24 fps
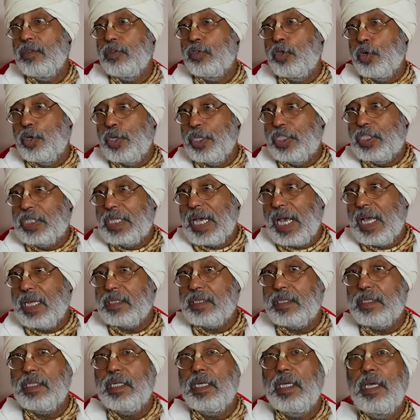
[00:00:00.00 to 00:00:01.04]
to
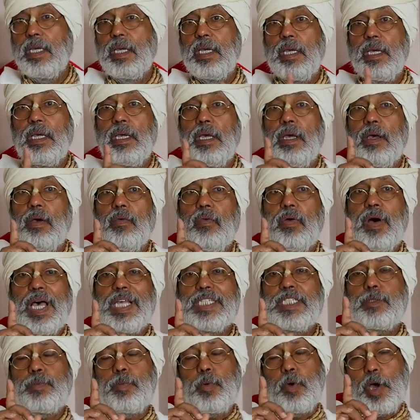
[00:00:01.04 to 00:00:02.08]
discuss.
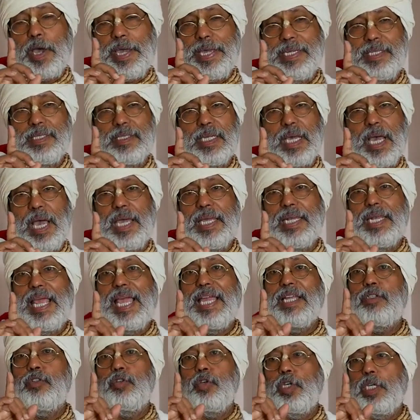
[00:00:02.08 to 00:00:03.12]
First point, I
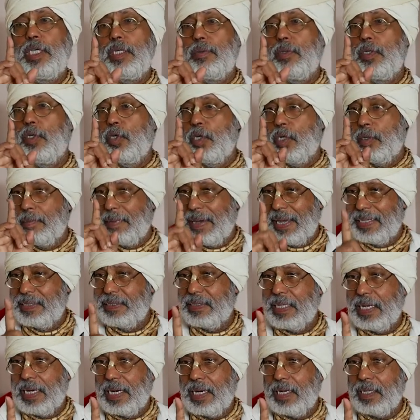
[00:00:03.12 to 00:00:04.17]
like to give you
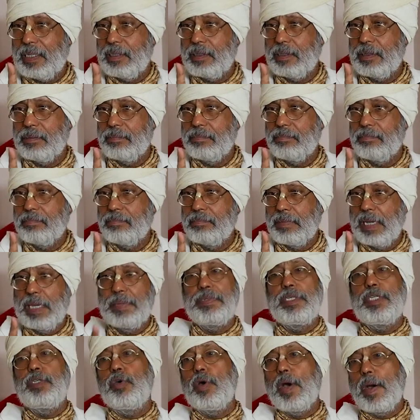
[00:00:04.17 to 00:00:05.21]
reminder.
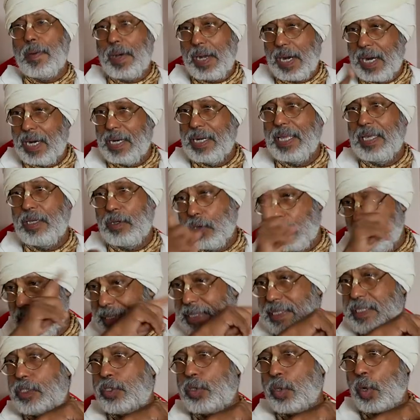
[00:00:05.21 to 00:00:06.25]
Maybe you have heard, I
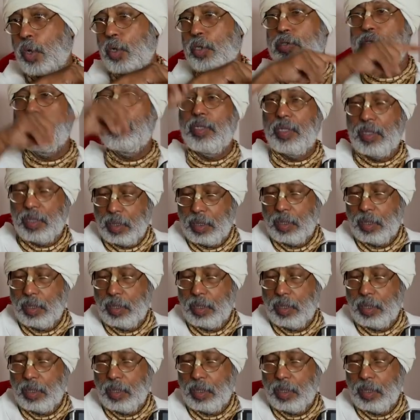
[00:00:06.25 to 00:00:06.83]
already told